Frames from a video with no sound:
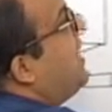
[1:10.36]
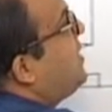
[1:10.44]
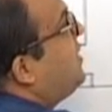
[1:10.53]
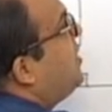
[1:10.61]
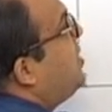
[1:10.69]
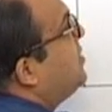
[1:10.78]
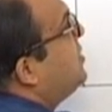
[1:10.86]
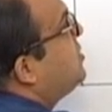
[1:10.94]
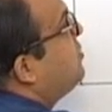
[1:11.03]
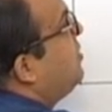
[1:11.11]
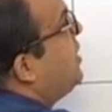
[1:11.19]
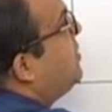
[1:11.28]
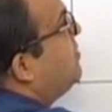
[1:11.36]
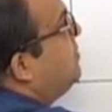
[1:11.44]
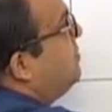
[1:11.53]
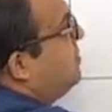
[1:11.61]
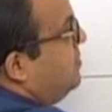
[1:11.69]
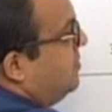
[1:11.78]
will act along the string.
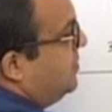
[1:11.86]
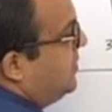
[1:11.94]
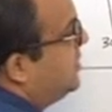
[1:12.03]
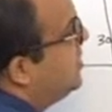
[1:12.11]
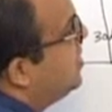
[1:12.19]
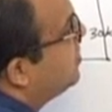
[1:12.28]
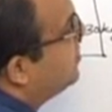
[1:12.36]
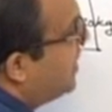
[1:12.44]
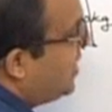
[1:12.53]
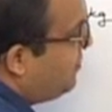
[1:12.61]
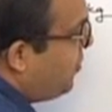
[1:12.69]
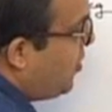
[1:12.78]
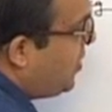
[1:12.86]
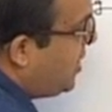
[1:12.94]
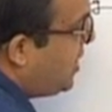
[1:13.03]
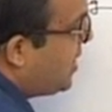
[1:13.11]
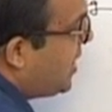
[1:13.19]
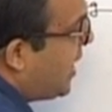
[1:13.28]
So
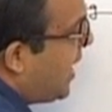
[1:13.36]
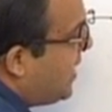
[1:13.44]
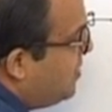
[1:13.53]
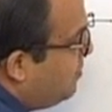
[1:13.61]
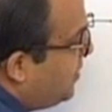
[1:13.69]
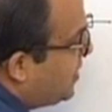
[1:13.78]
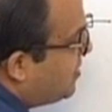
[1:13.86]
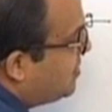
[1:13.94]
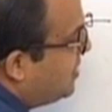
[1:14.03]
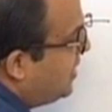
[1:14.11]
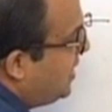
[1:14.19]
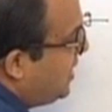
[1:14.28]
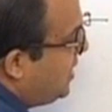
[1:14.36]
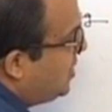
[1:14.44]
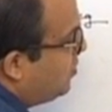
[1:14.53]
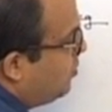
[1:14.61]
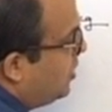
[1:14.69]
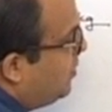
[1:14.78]
therefore, N plus
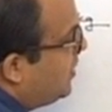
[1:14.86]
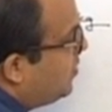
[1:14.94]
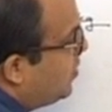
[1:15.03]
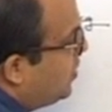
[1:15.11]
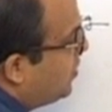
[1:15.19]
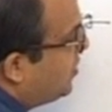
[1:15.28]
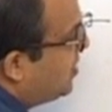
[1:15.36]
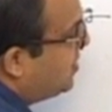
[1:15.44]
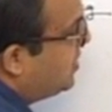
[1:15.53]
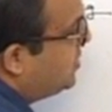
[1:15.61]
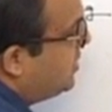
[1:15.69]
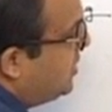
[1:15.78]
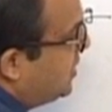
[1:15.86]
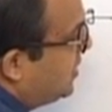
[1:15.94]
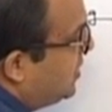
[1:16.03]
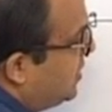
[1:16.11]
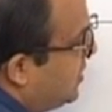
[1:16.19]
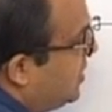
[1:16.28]
T will be equal to 60
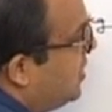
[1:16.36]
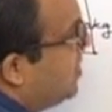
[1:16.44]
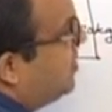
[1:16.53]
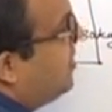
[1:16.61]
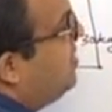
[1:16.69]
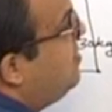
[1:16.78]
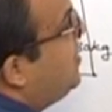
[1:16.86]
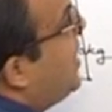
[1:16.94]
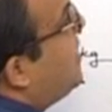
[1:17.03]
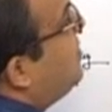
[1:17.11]
g, since